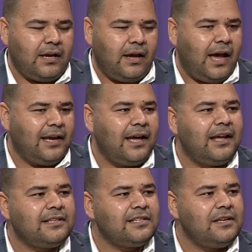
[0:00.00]
I
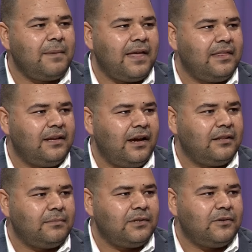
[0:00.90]
cannot sleep at the
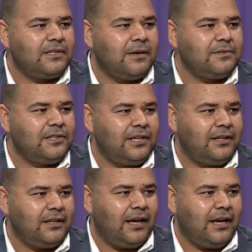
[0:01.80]
night because I'm scared.